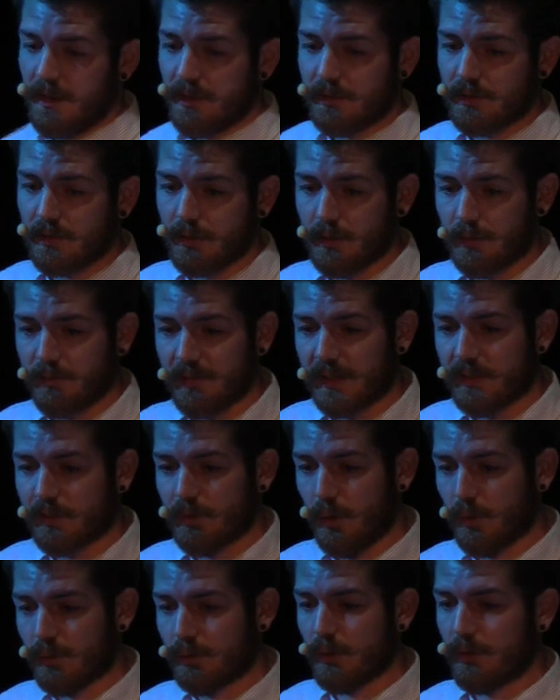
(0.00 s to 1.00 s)
So that's
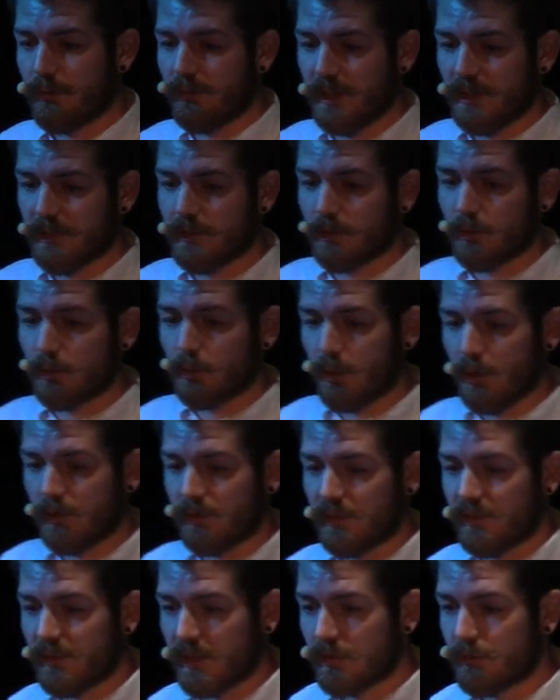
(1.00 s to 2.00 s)
also a reason to learn
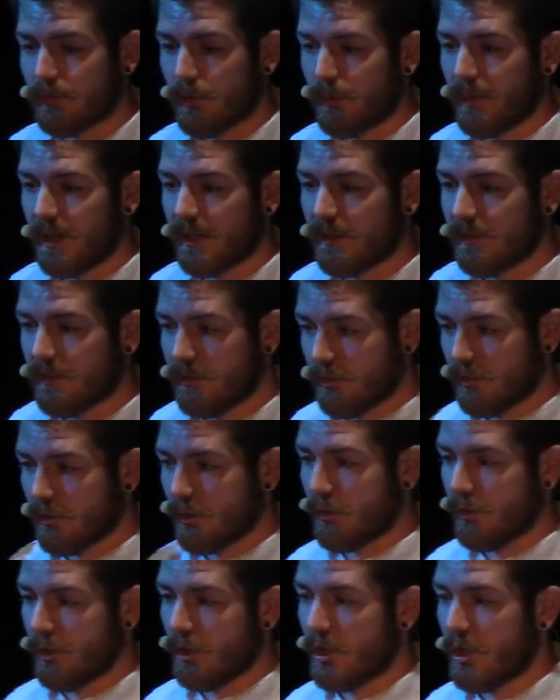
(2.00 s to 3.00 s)
the text format,
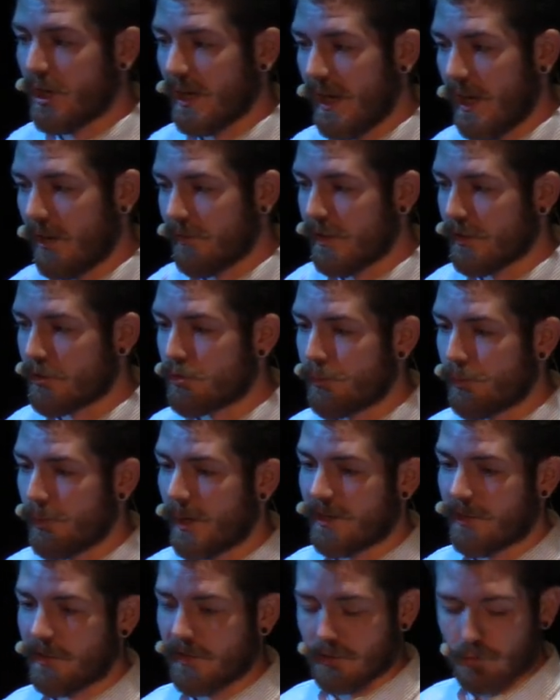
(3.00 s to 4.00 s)
so you can have
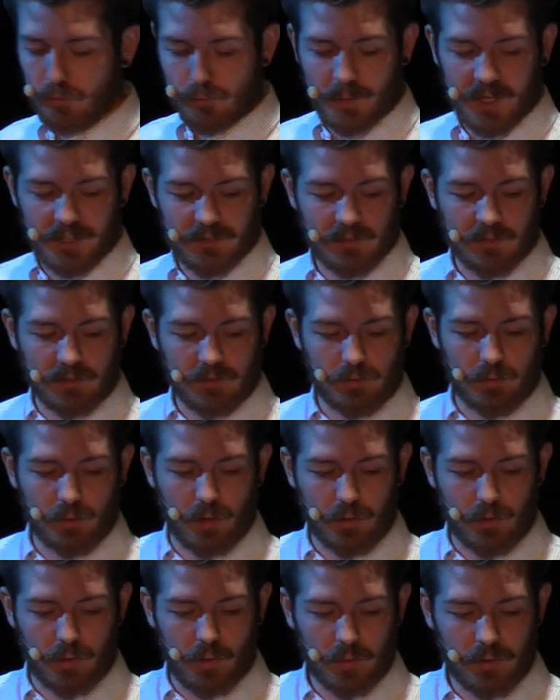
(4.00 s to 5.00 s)
introspection into
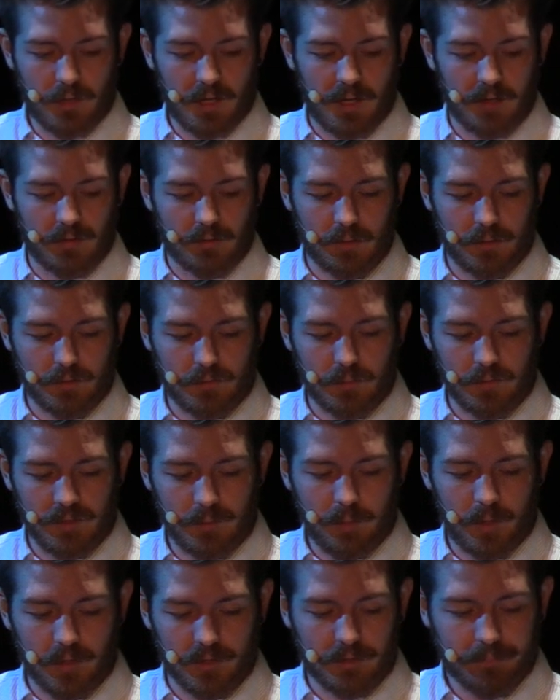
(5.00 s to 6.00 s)
your code and learn to
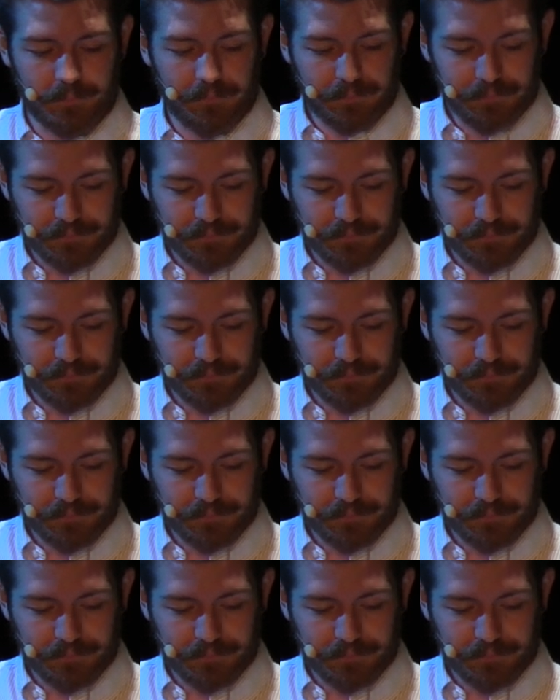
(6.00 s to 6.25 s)
debug it.